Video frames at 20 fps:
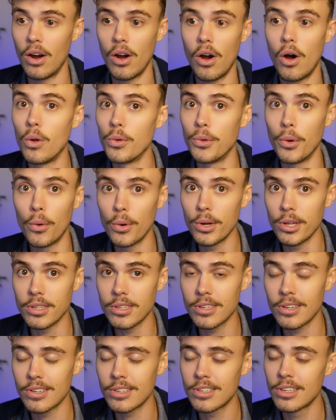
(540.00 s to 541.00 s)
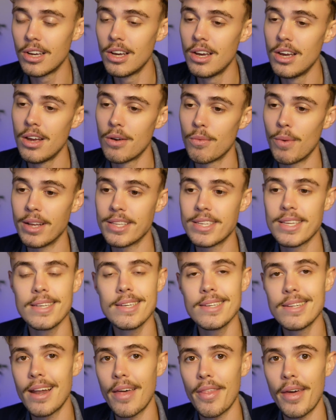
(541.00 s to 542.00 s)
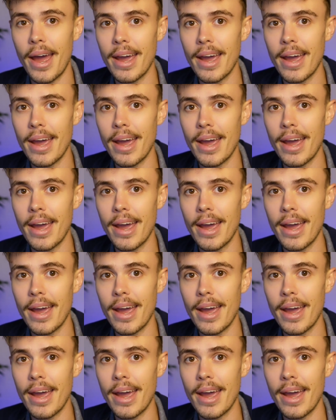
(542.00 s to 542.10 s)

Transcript: older audiences, right? So this is another